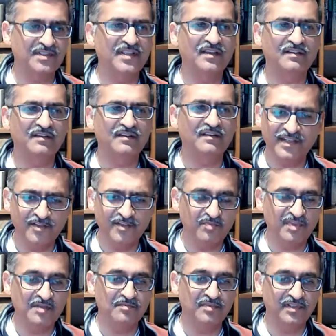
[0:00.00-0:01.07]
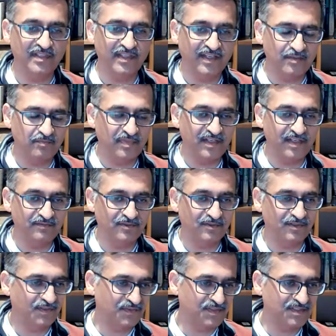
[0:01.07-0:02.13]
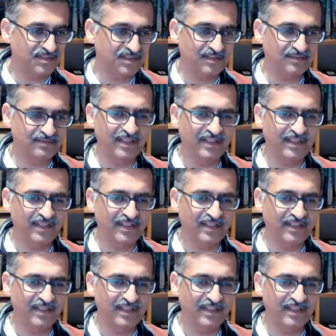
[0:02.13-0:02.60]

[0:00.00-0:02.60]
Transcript: They are very good people. They get paid for all of this stuff.